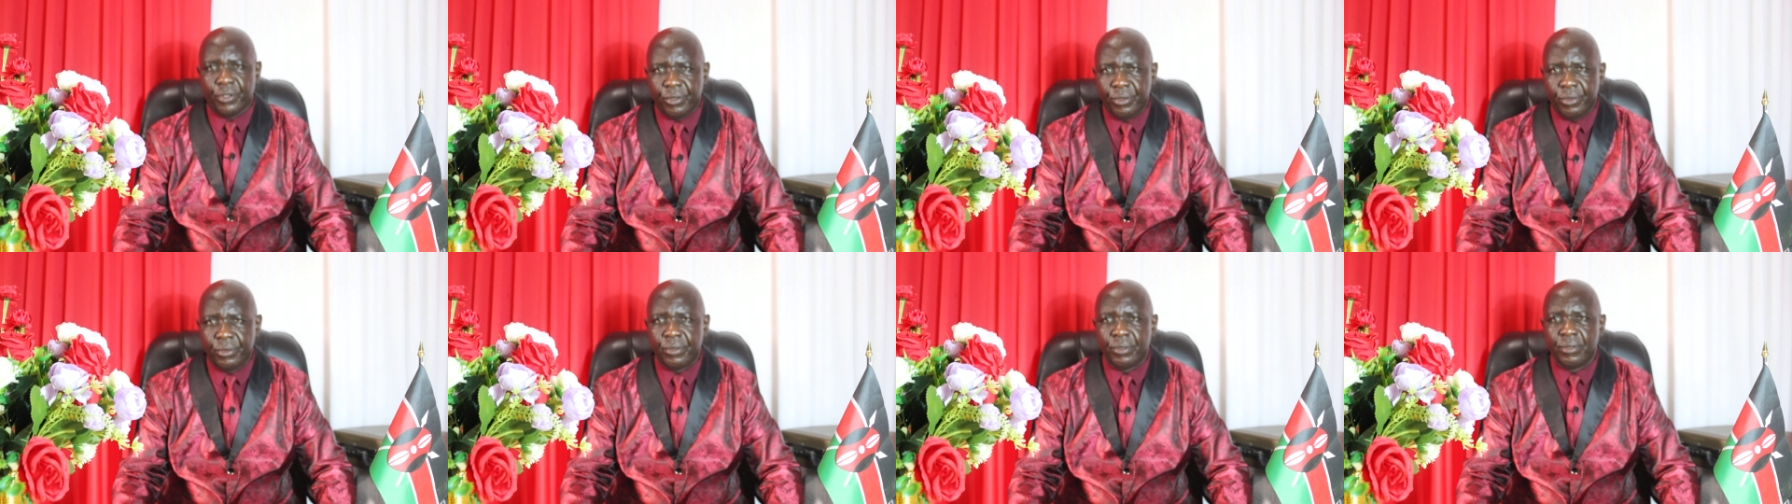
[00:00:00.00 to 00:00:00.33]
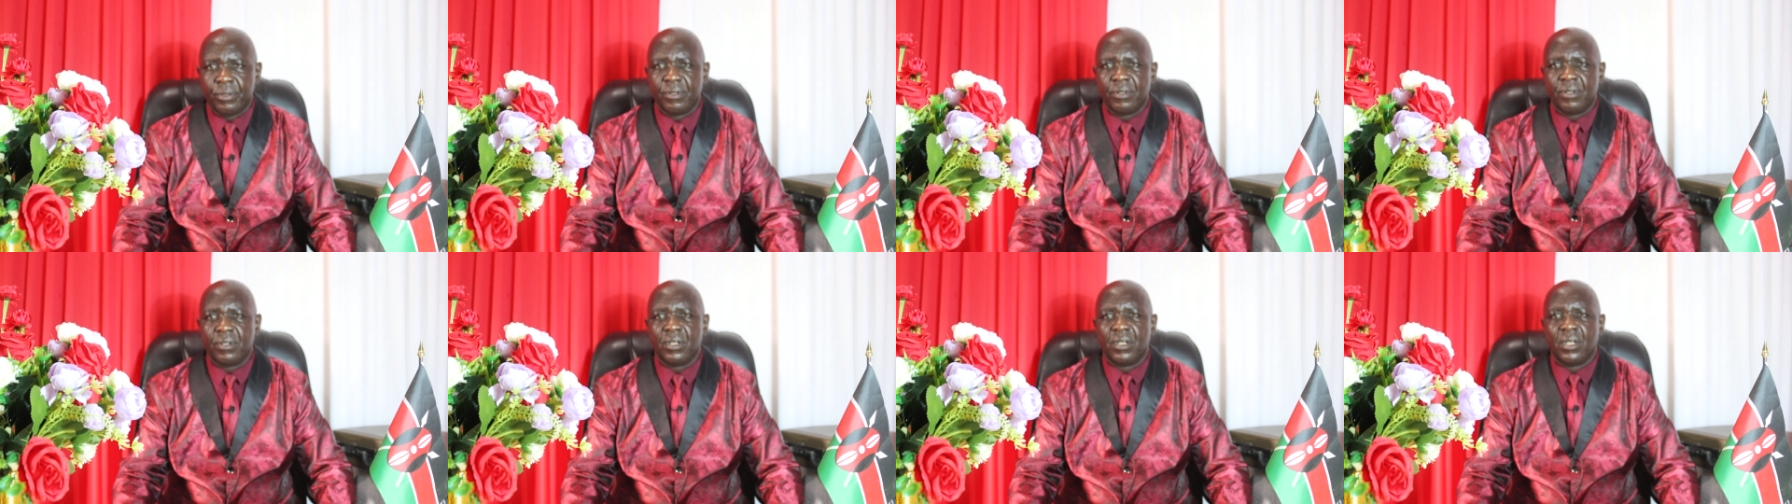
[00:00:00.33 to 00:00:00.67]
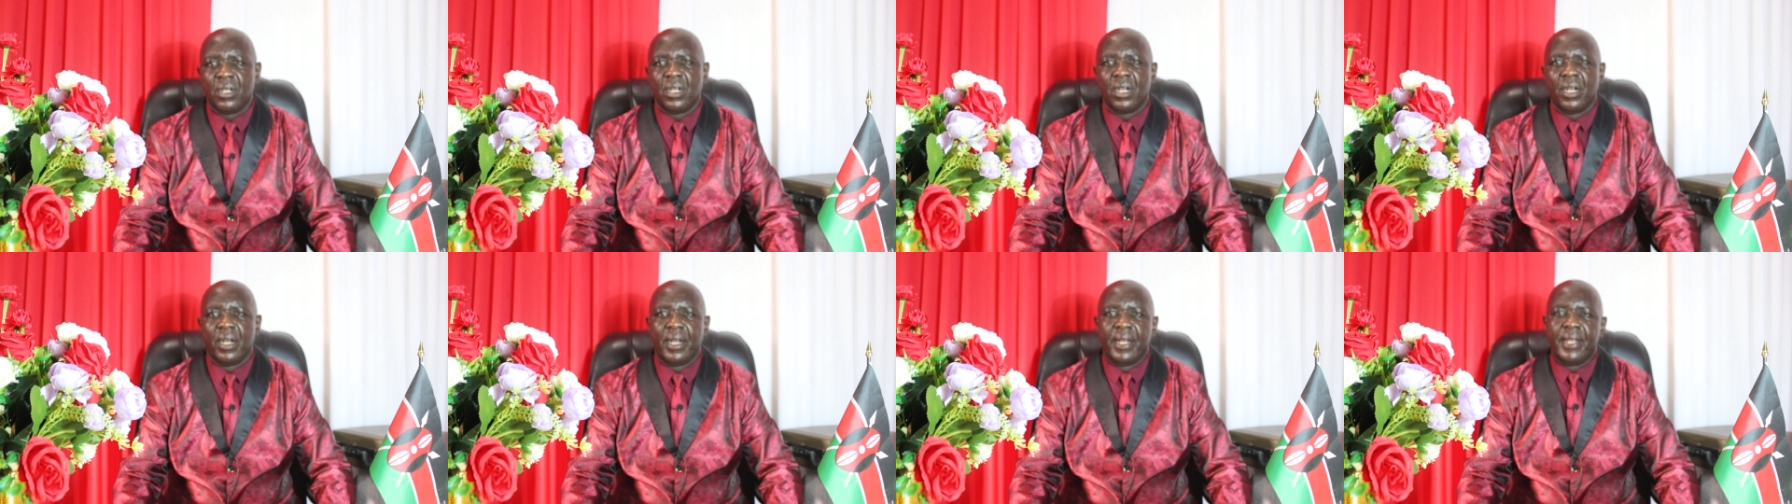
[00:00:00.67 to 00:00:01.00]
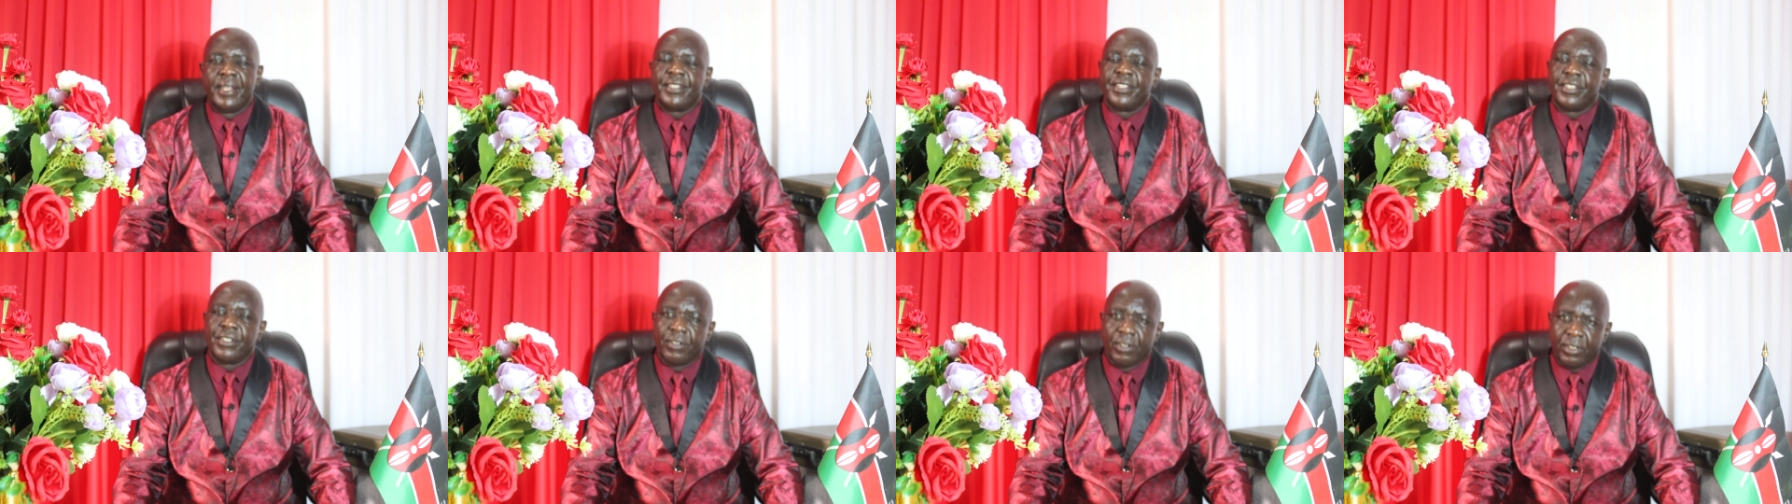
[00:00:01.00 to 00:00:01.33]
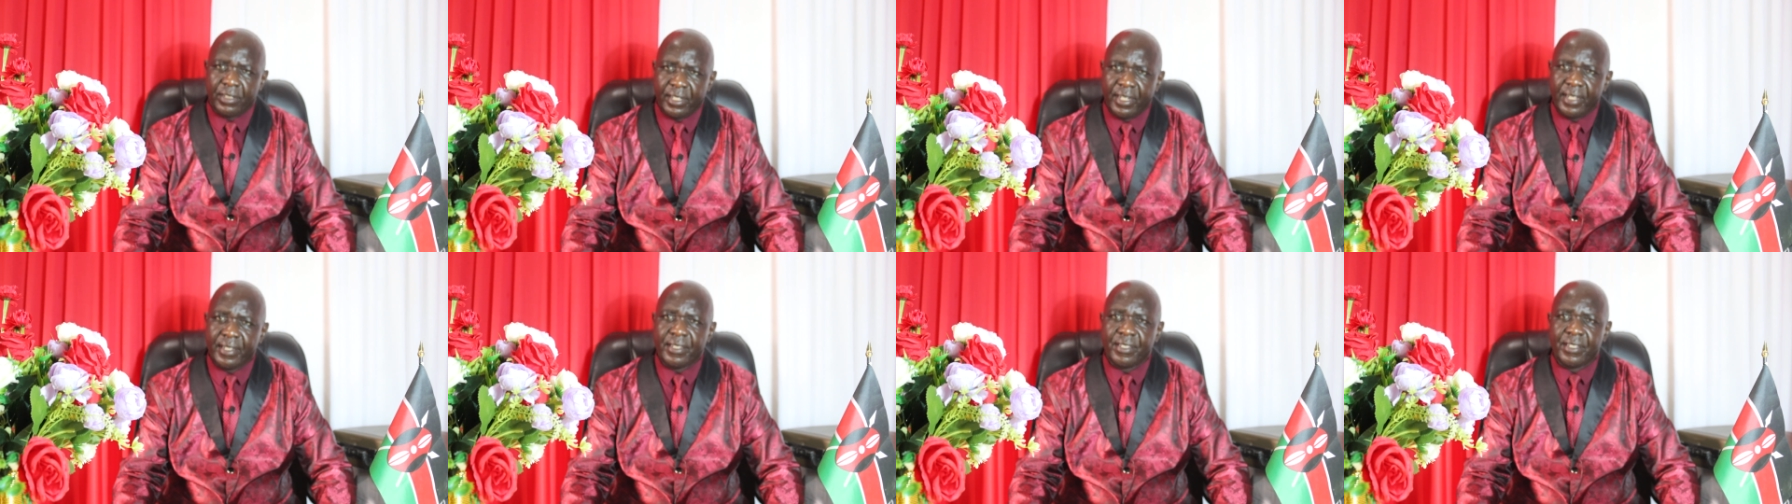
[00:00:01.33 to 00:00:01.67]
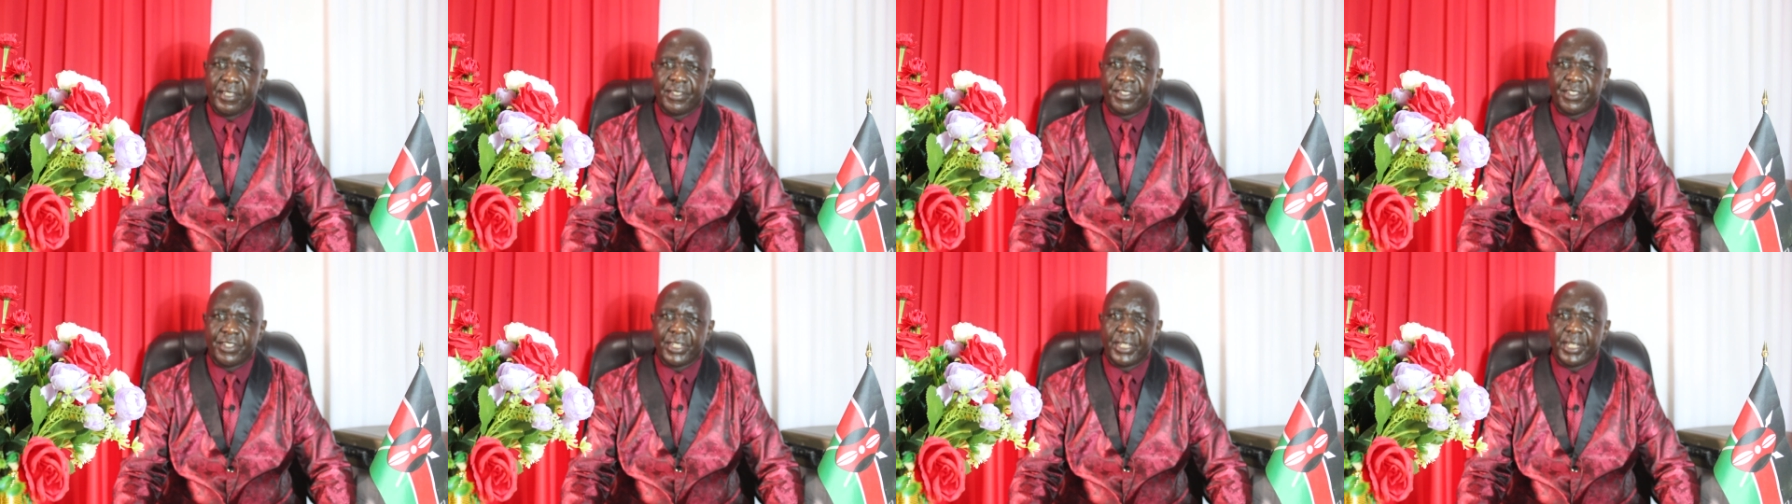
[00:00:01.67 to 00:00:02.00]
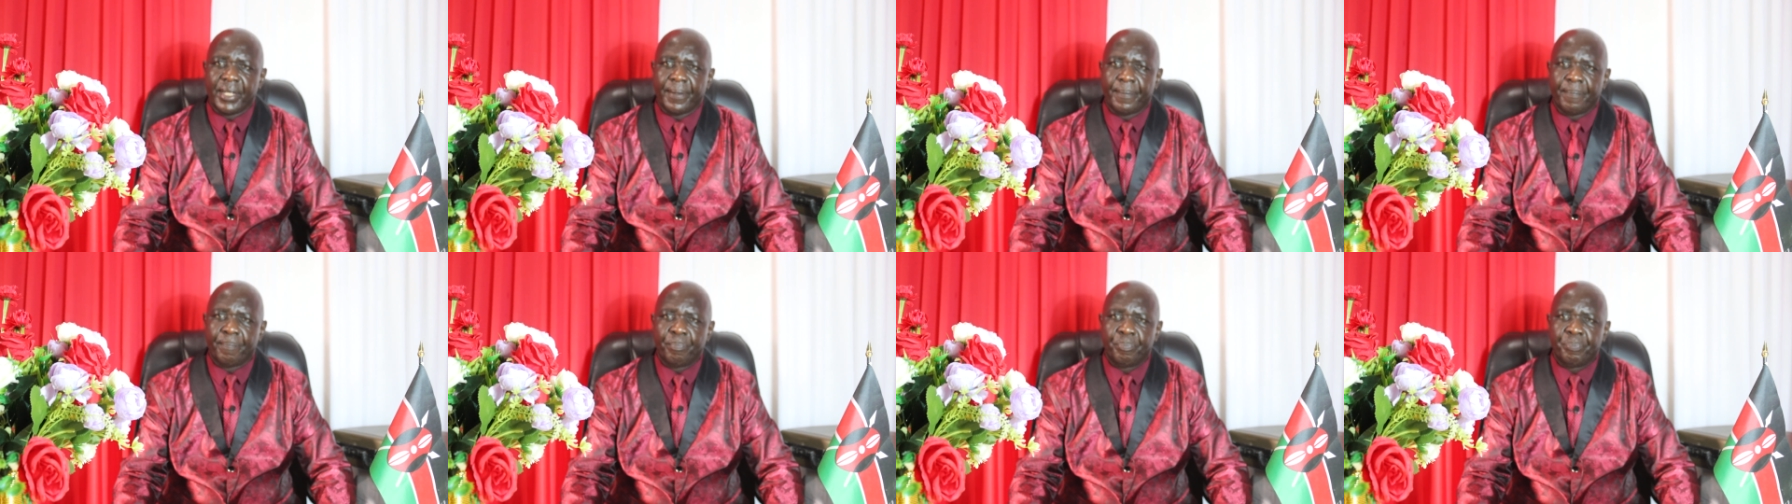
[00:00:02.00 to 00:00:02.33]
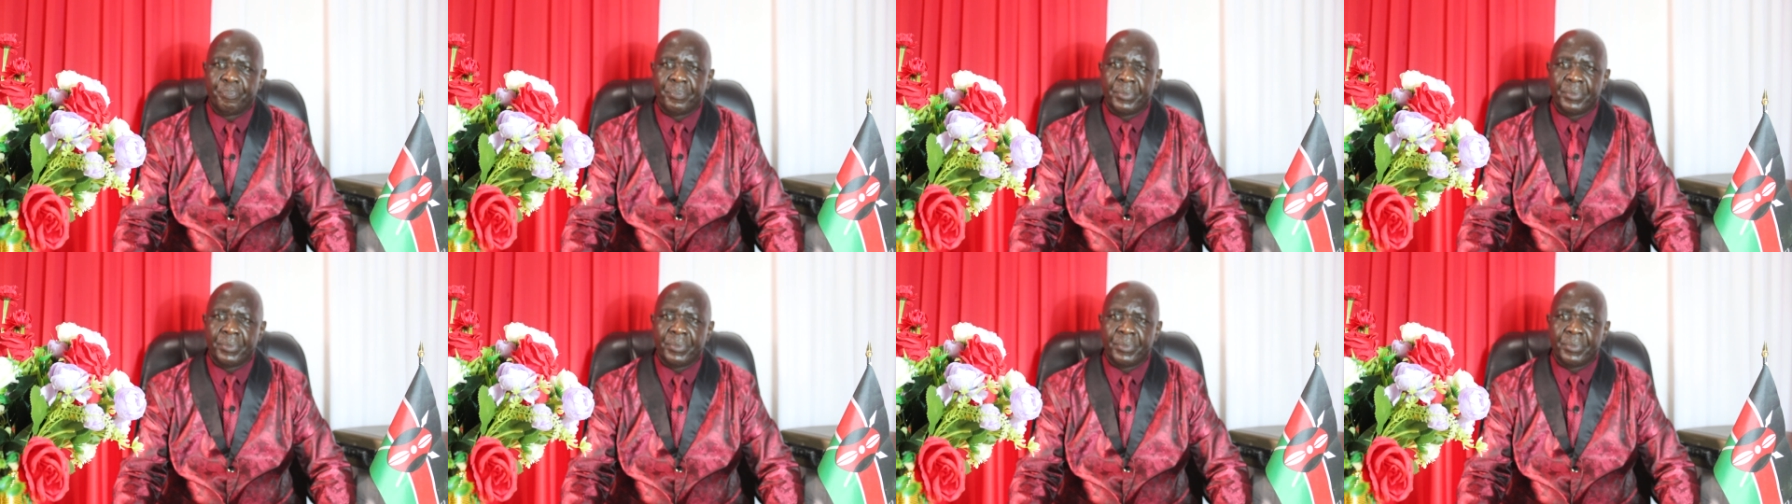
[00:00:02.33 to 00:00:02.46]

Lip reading: do is not existing.